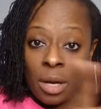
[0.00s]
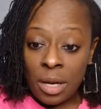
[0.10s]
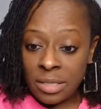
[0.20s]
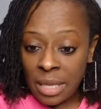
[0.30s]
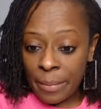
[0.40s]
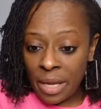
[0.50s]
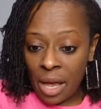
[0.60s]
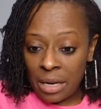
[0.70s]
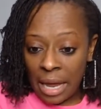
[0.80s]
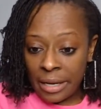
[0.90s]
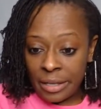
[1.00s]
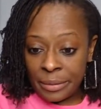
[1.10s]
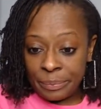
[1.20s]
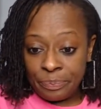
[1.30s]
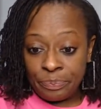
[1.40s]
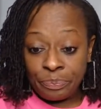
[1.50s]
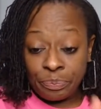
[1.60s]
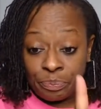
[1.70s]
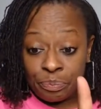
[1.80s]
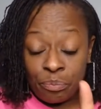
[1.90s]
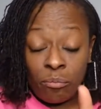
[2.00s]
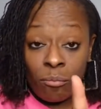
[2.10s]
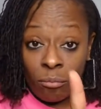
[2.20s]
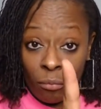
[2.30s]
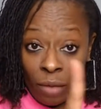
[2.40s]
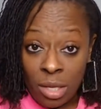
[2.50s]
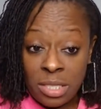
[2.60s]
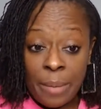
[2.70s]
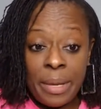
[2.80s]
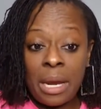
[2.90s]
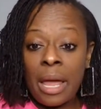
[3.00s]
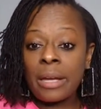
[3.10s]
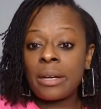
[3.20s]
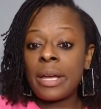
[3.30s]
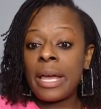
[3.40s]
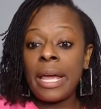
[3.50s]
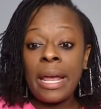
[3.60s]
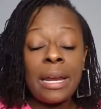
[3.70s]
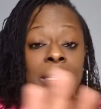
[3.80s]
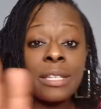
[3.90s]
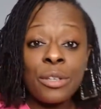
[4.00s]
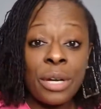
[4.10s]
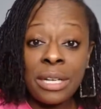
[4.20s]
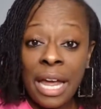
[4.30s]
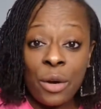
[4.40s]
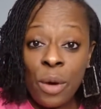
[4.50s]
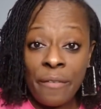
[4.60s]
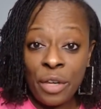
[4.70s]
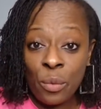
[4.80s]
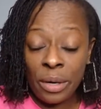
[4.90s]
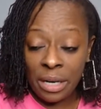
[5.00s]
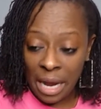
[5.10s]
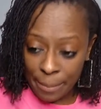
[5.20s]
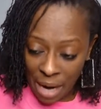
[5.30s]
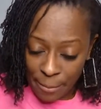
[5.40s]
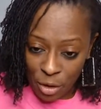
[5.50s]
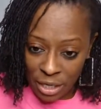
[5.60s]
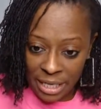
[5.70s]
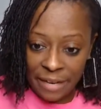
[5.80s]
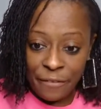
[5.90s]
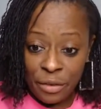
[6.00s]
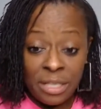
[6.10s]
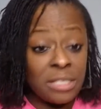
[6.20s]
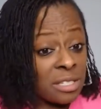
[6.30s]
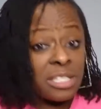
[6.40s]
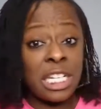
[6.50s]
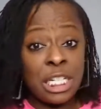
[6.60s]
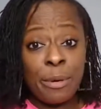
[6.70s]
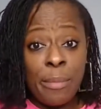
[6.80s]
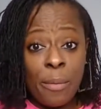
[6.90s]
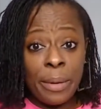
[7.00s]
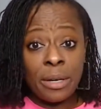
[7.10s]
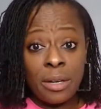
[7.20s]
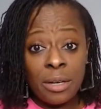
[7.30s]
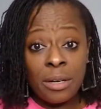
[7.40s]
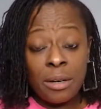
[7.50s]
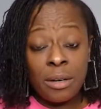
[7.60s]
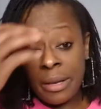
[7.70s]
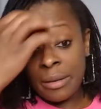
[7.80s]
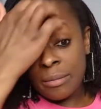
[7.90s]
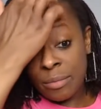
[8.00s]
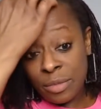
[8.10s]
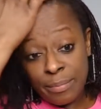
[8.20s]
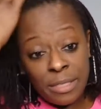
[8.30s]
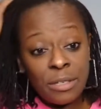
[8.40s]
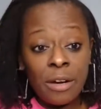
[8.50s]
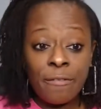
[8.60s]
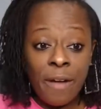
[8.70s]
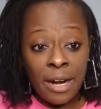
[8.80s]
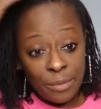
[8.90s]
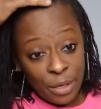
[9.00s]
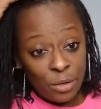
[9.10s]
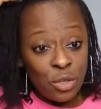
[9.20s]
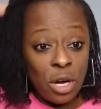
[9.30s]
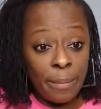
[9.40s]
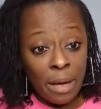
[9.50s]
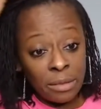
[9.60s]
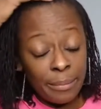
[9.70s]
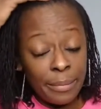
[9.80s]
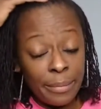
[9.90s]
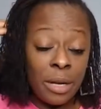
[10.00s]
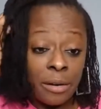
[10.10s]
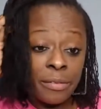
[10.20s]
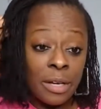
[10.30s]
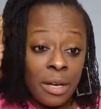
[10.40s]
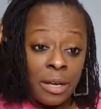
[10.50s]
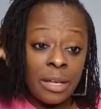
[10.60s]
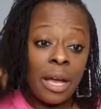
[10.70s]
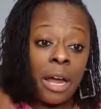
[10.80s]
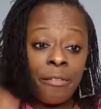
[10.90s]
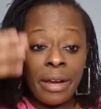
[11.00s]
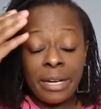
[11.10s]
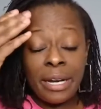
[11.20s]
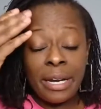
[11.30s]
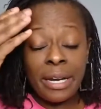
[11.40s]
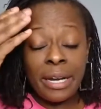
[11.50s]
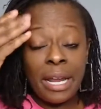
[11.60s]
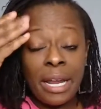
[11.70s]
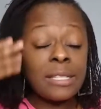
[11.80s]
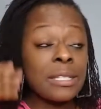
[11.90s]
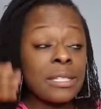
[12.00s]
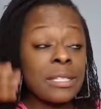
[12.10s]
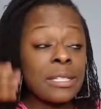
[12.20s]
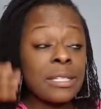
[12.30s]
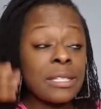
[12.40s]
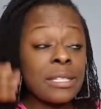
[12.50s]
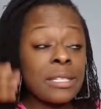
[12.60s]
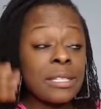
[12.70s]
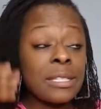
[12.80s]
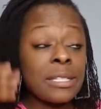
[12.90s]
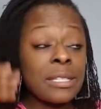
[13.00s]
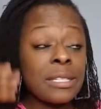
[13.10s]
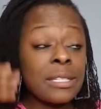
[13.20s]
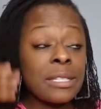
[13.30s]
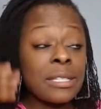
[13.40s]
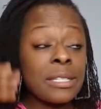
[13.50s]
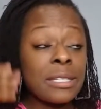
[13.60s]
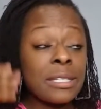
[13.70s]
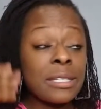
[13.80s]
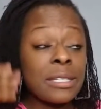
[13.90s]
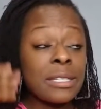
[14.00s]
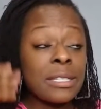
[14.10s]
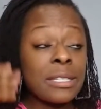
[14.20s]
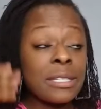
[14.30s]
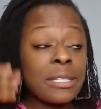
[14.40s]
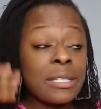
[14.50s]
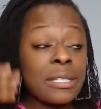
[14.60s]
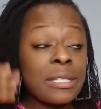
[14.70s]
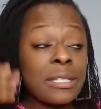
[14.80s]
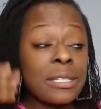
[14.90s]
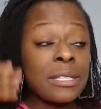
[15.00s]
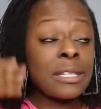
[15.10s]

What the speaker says: Because some of y'all like her. Some of you like her. And listen, you can like whoever you want to like, but I'm going to this is a teachable moment, right? It's Mental Health Friday. We're going to talk about the mental health. Y'all got to recognize it. Candace Owens. Let's talk about Candace Owens.